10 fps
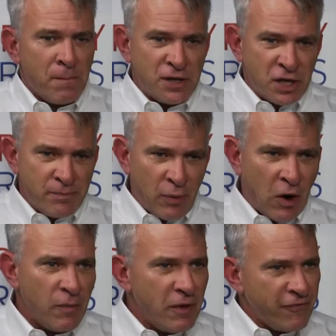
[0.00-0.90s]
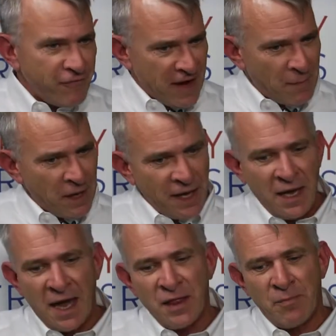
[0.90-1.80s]
But the Barber
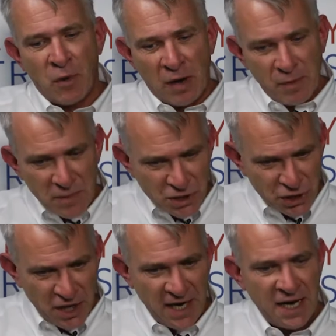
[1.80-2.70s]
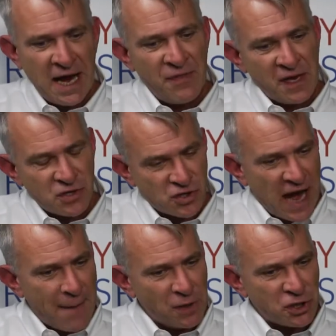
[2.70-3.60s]
family and the Barber machine and the
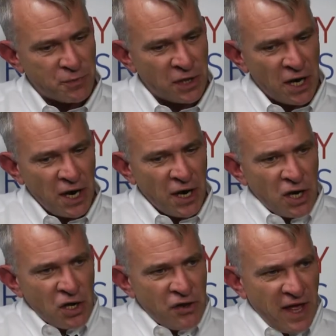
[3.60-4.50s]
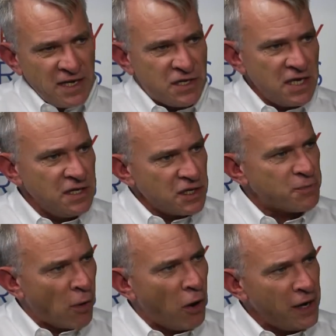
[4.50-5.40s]
establishment, they see this
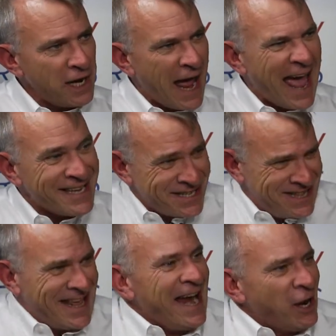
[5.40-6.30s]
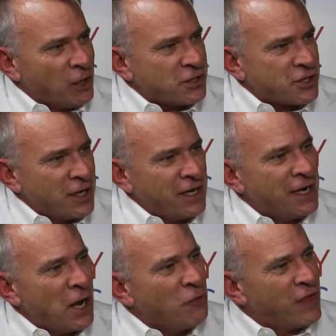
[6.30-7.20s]
party as theirs.
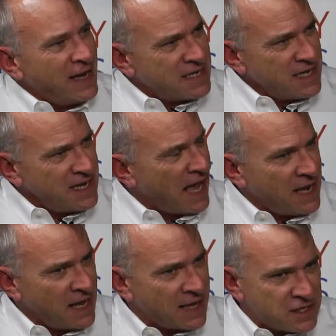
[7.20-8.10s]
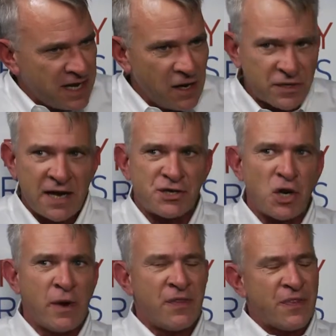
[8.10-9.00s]
They see it as theirs. And
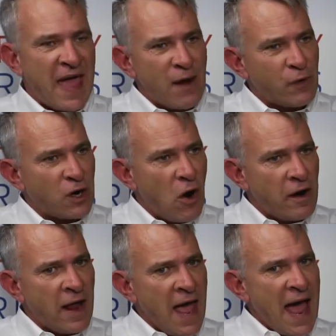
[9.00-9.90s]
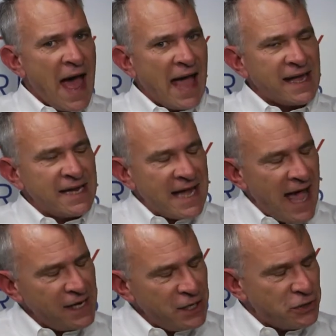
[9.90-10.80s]
so in that regard, I can
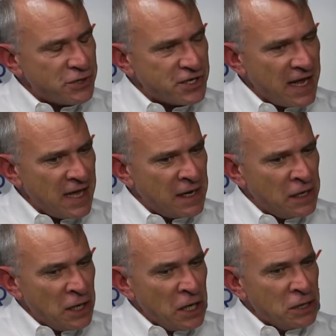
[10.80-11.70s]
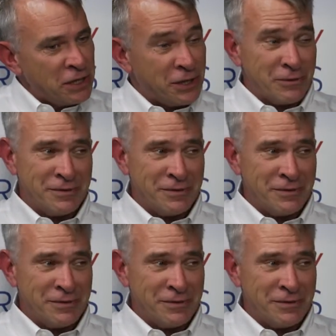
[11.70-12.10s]
kind of understand that they're